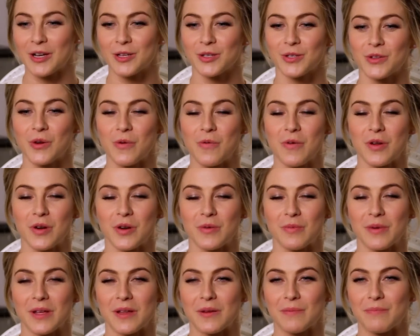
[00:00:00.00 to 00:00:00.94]
I just don't want
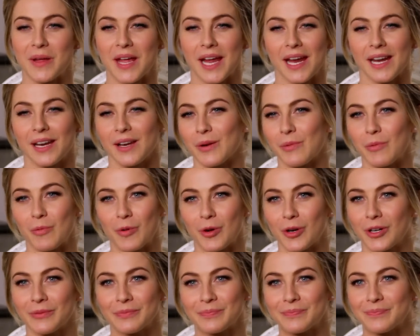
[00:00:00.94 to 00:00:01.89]
her to be in pain
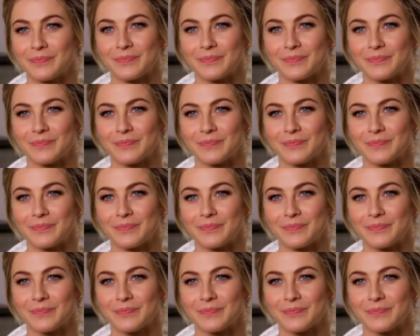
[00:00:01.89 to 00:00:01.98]
anymore.